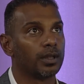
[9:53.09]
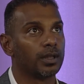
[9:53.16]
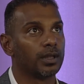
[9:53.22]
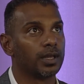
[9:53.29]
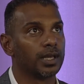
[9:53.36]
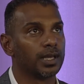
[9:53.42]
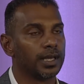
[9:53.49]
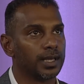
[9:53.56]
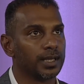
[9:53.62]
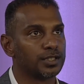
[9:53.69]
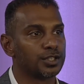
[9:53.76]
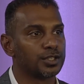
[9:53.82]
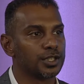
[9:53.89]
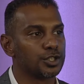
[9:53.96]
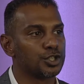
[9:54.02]

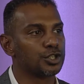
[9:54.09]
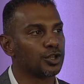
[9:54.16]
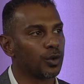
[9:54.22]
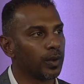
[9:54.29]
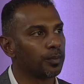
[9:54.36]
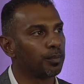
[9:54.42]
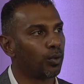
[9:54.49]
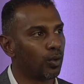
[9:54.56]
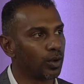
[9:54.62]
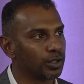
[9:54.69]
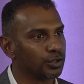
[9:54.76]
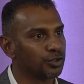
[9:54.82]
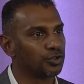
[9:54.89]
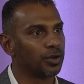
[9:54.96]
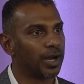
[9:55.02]
it's so
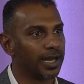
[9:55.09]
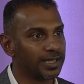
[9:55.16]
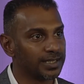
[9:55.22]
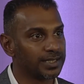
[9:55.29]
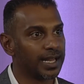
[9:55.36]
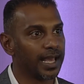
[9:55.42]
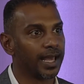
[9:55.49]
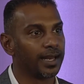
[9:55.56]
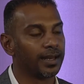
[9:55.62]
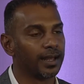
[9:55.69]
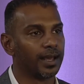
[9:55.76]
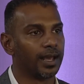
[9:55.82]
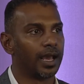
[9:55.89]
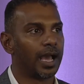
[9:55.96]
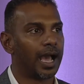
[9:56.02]
important to understand
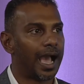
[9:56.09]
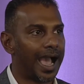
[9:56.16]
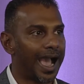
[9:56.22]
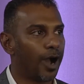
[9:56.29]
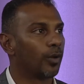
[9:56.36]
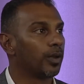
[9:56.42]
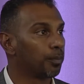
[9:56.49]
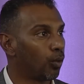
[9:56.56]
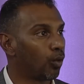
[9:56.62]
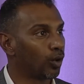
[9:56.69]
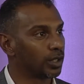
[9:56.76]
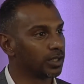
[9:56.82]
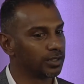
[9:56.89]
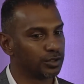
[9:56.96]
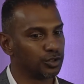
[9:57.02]
how
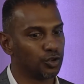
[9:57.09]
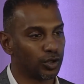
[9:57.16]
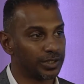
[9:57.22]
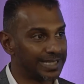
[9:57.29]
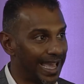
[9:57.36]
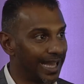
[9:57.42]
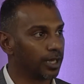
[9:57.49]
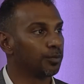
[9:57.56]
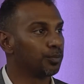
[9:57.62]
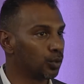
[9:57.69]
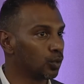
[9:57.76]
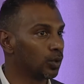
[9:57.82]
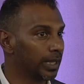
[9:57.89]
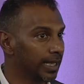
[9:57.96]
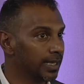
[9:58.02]
important your talent
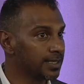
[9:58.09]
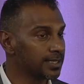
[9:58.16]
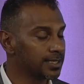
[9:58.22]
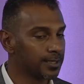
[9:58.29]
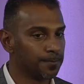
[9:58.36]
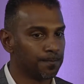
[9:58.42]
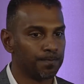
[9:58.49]
pool is.